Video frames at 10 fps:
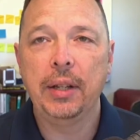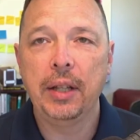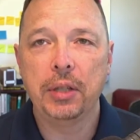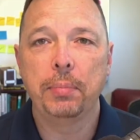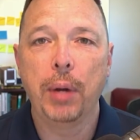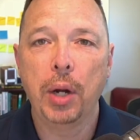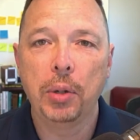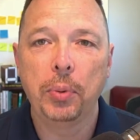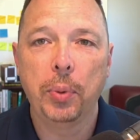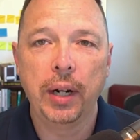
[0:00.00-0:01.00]
this
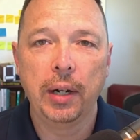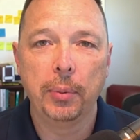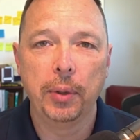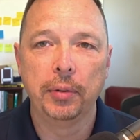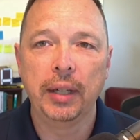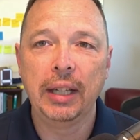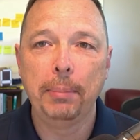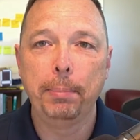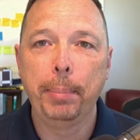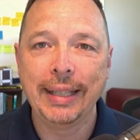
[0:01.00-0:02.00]
mode where we're really
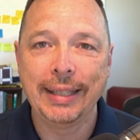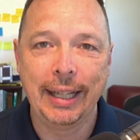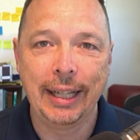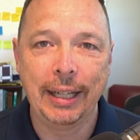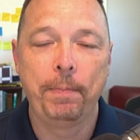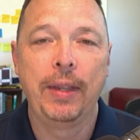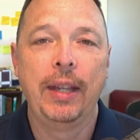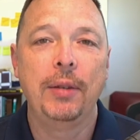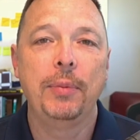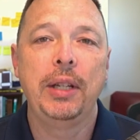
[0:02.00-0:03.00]
busy,
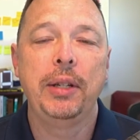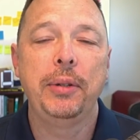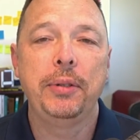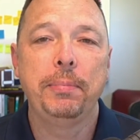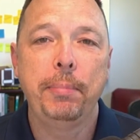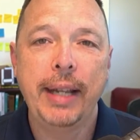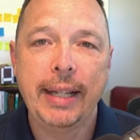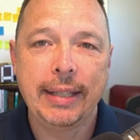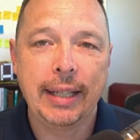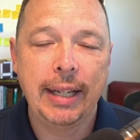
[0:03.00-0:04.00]
and we use
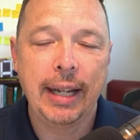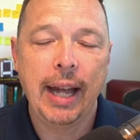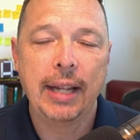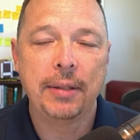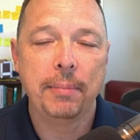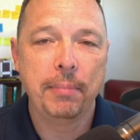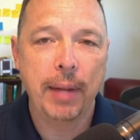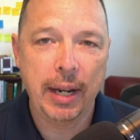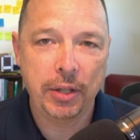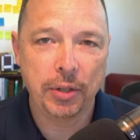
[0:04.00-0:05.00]
busy as a
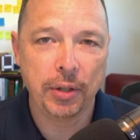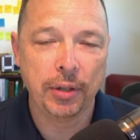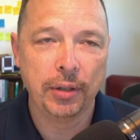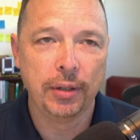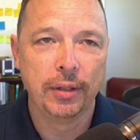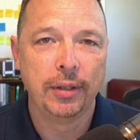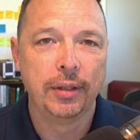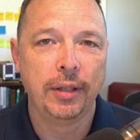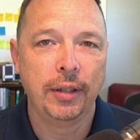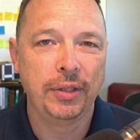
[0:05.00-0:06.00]
measure
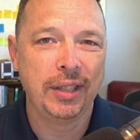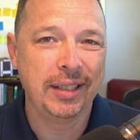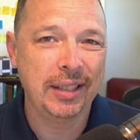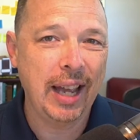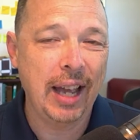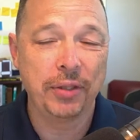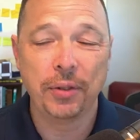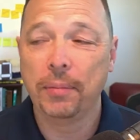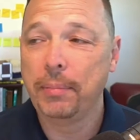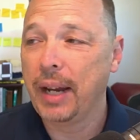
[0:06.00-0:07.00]
of
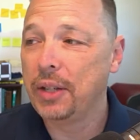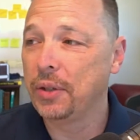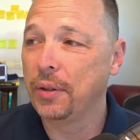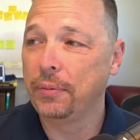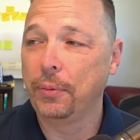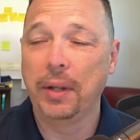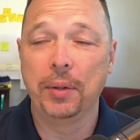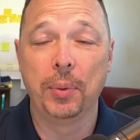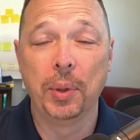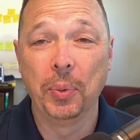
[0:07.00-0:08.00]
success or a measure of
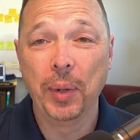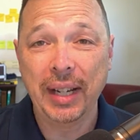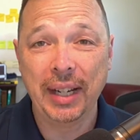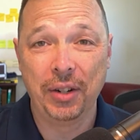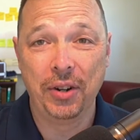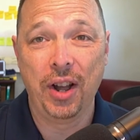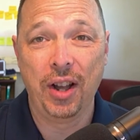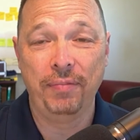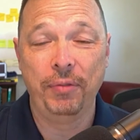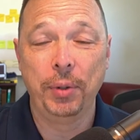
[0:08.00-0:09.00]
whether we're winning or
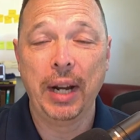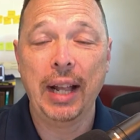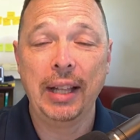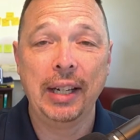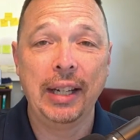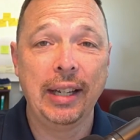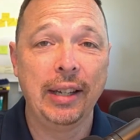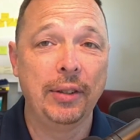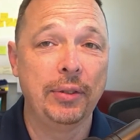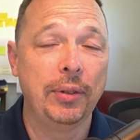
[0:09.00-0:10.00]
not. The reality
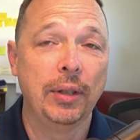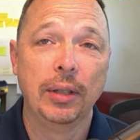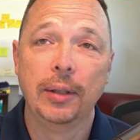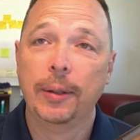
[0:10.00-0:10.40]
is